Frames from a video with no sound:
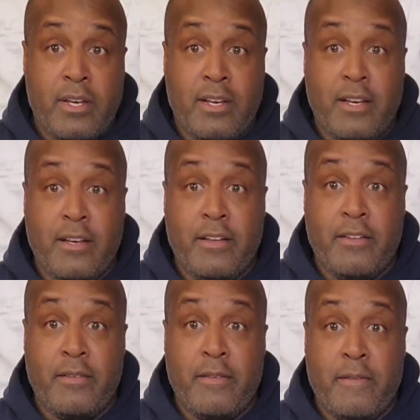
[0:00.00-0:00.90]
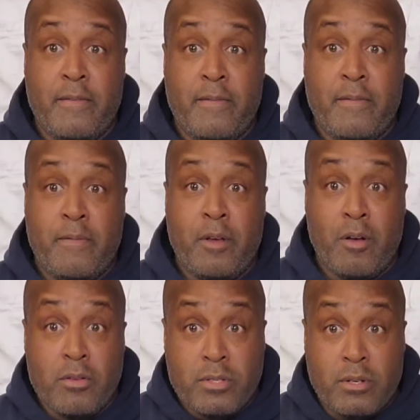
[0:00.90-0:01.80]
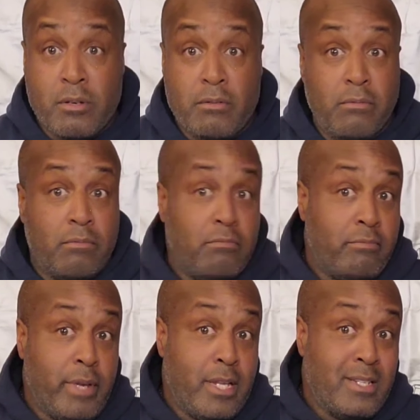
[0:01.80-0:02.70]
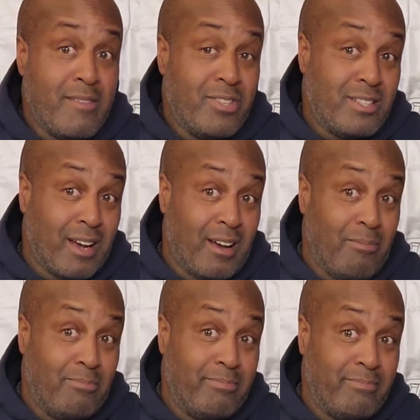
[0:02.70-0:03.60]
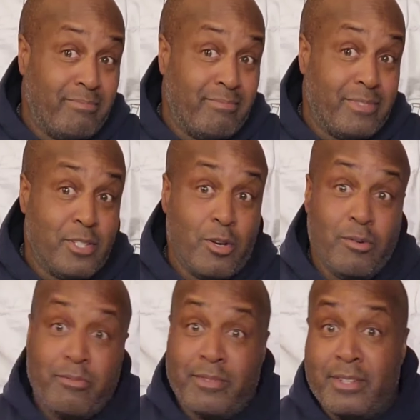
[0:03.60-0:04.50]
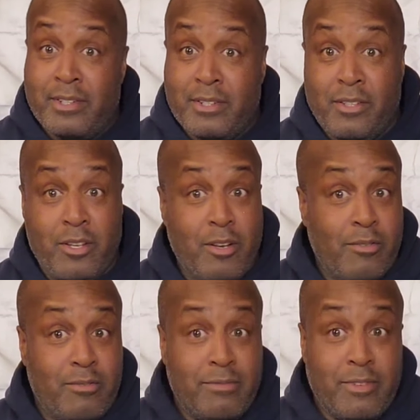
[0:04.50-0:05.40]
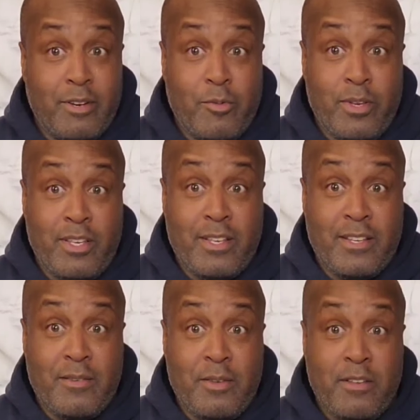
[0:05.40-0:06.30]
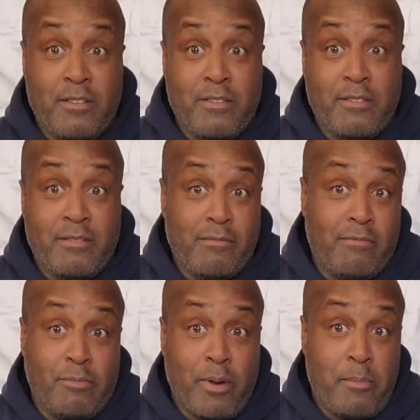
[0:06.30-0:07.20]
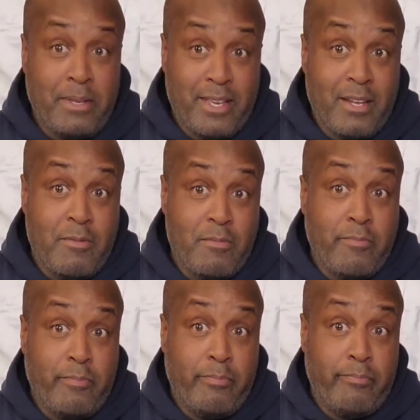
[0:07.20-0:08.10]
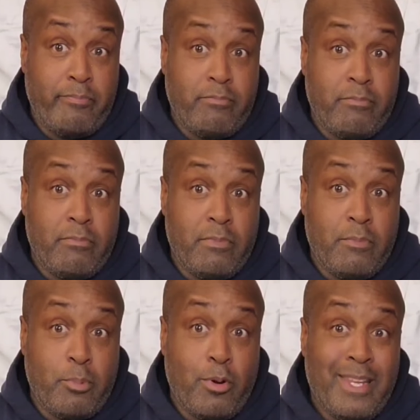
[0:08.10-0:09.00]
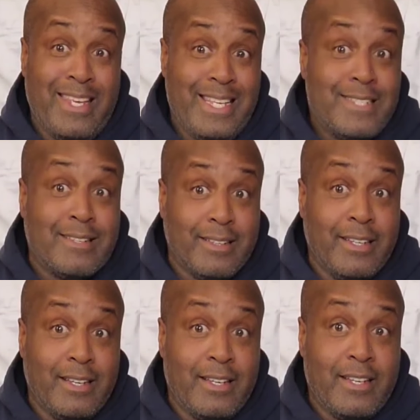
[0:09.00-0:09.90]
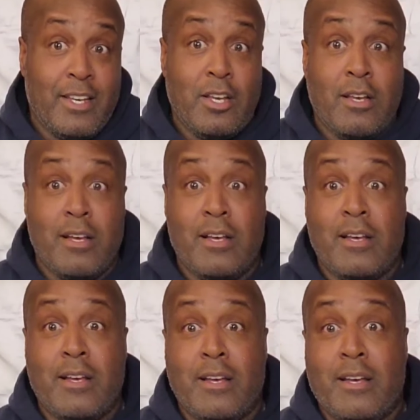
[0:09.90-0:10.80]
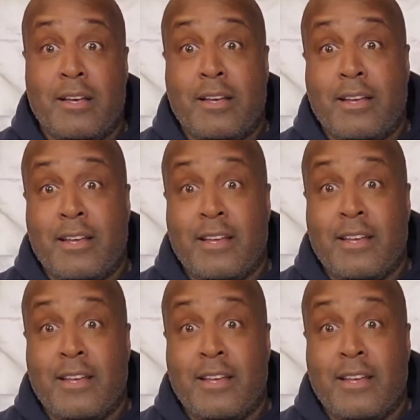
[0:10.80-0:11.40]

Uh, also, he doesn't have a job, so you know we could uh, probably get him pretty easily. Uh,